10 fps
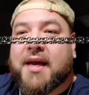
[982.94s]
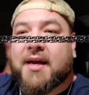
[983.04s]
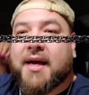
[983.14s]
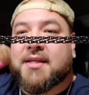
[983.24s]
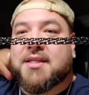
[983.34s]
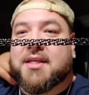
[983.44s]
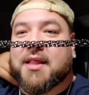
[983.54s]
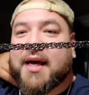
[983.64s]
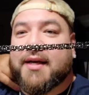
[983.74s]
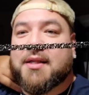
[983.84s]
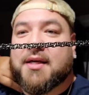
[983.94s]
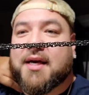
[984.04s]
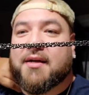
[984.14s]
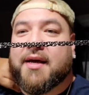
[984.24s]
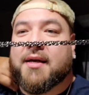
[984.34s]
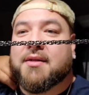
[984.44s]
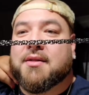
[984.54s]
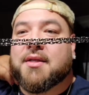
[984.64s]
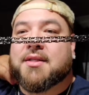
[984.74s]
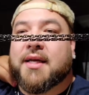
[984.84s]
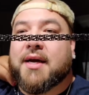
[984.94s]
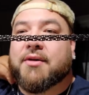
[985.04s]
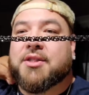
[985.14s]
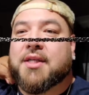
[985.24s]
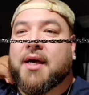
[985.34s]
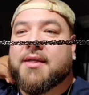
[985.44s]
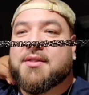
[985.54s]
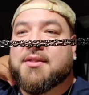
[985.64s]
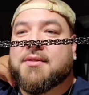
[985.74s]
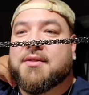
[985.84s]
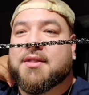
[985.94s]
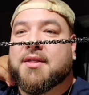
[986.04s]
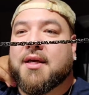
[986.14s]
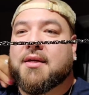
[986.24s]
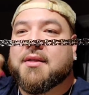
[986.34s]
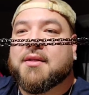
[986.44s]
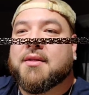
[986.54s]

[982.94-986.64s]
that nice lighting, look how that looks like, how it shines. See that?